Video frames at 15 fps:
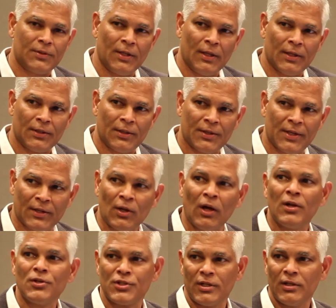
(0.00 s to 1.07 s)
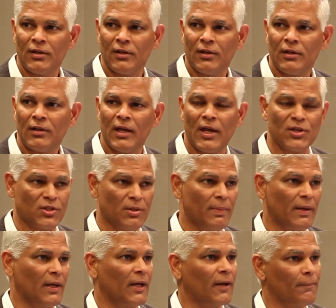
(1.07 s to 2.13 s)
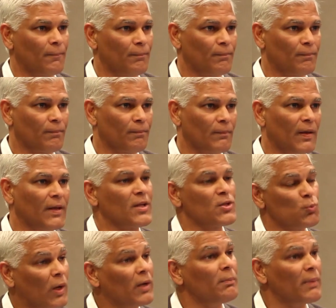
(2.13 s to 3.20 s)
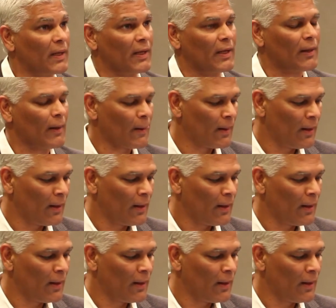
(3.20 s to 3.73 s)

the technology is the beginning. It is one beginning.